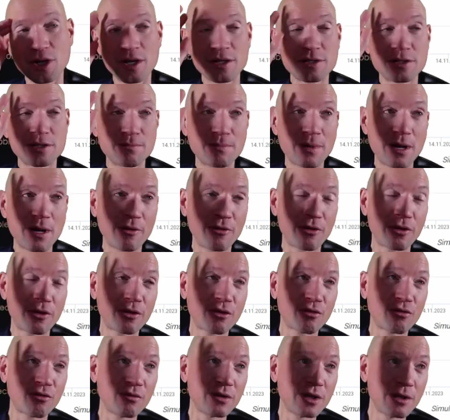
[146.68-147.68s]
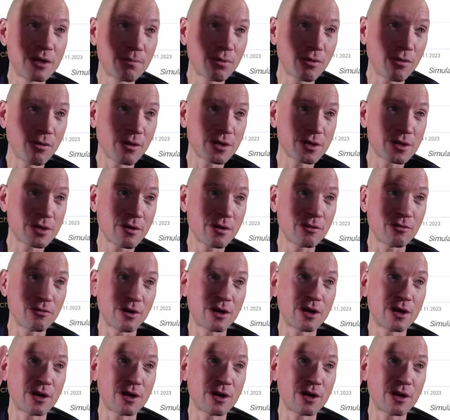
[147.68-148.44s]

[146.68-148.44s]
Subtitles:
about 3% or